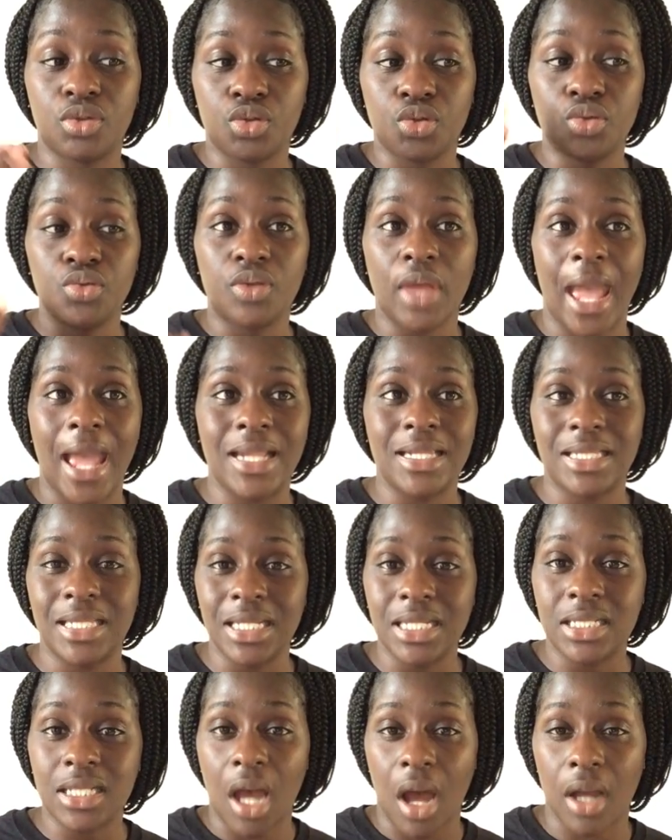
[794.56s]
through that
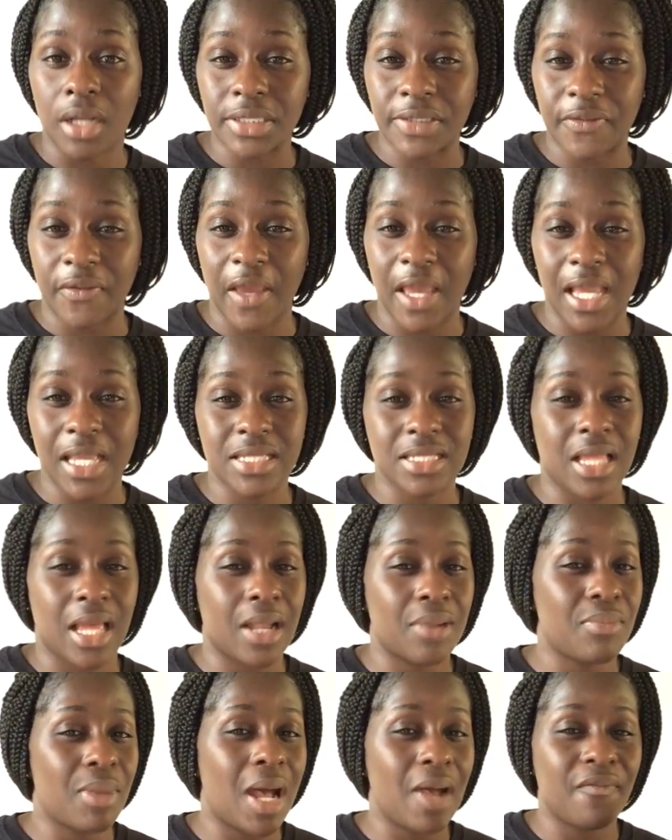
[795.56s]
detox phase,
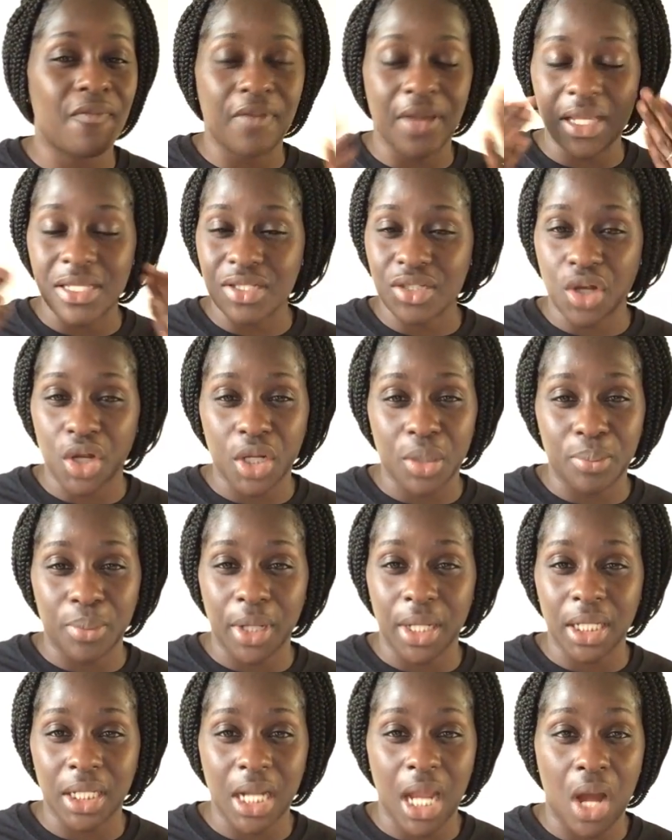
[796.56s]
like, my face started
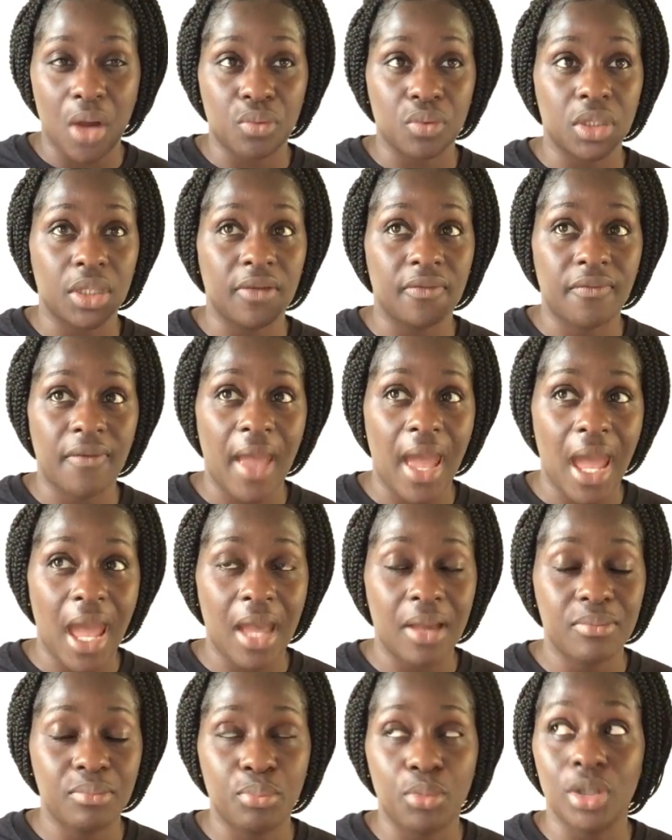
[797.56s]
breaking out really
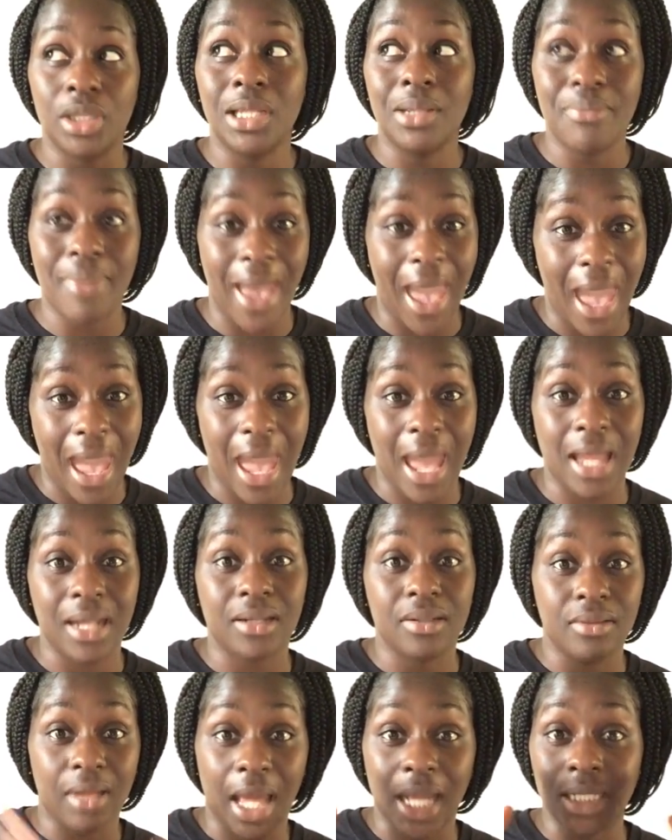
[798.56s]
fat, really
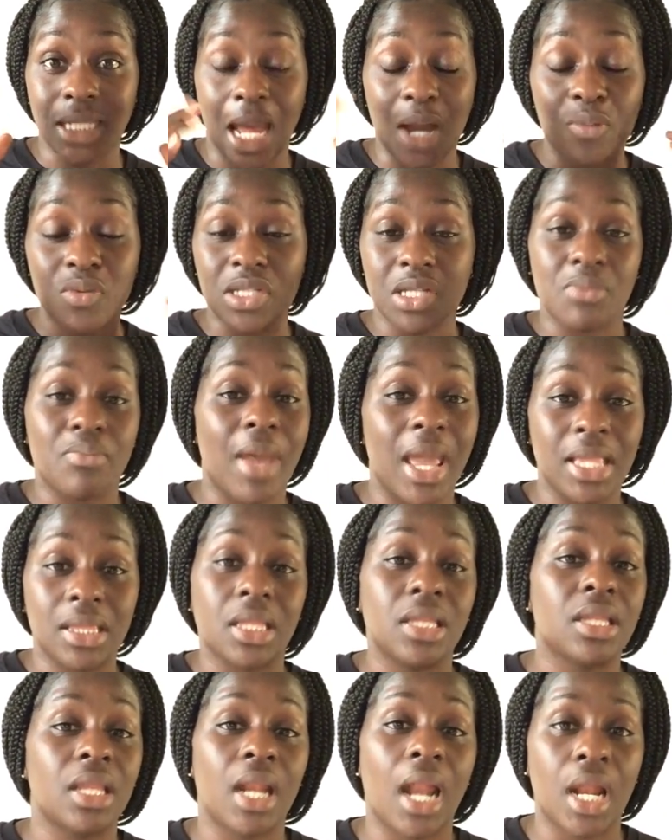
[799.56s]
bad. Like, that was the
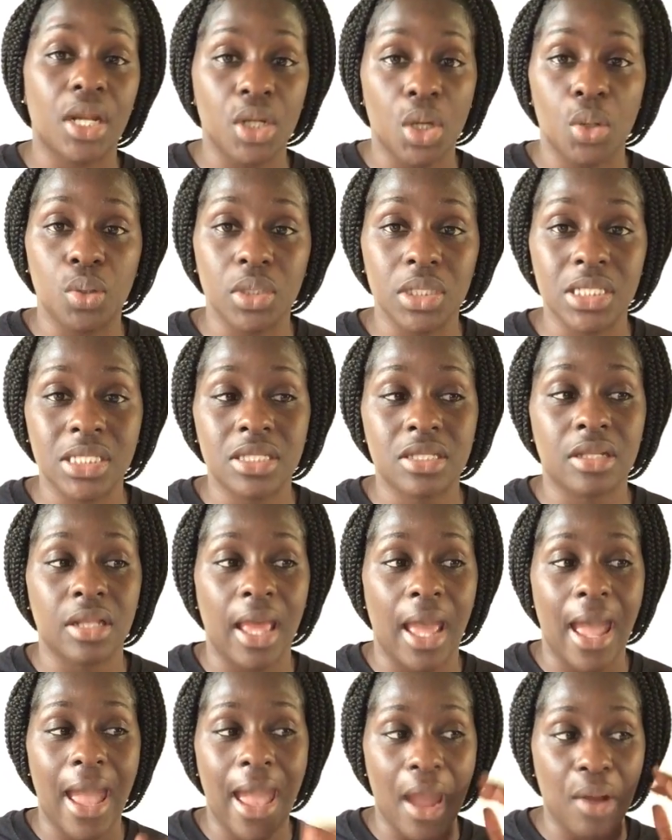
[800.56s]
main thing that I noticed,
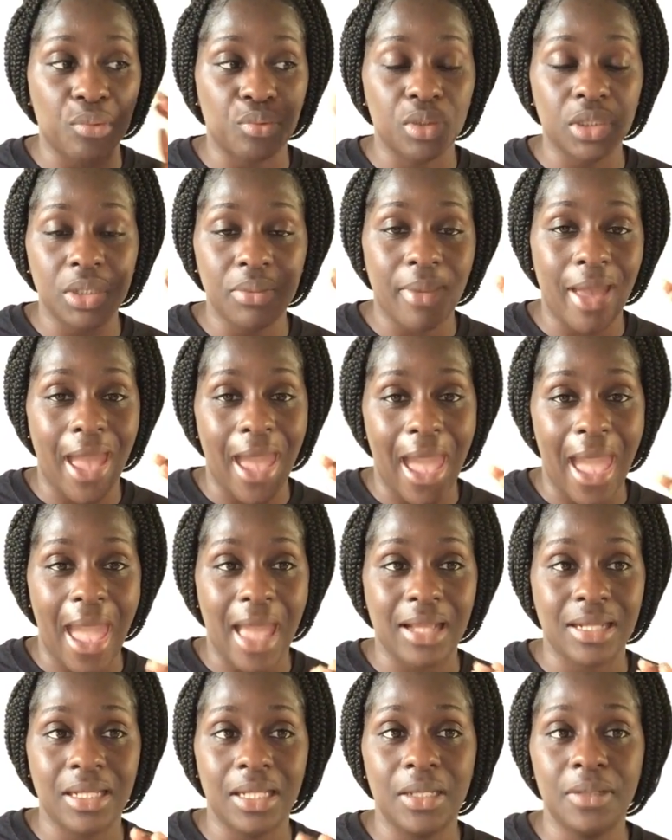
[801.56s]
that I had really bad
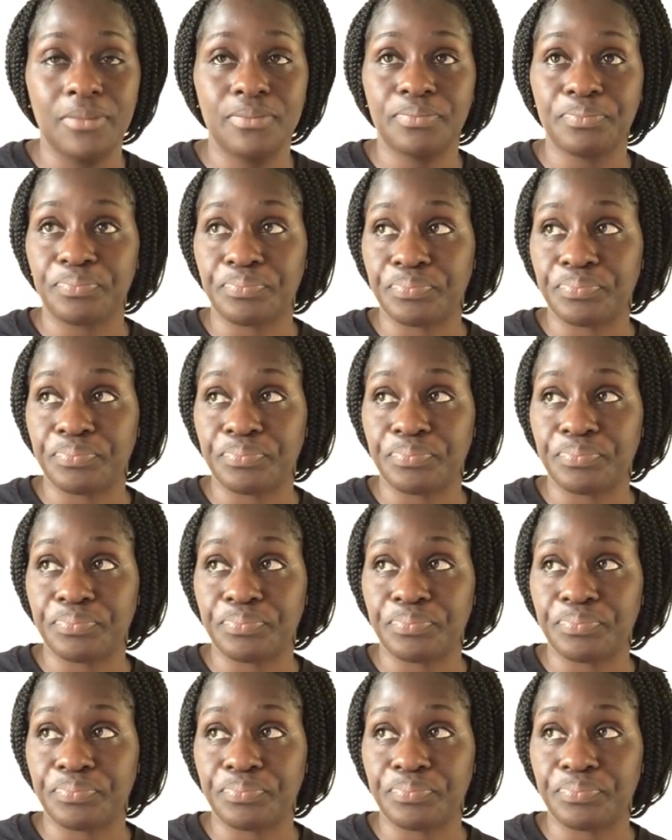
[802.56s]
acne,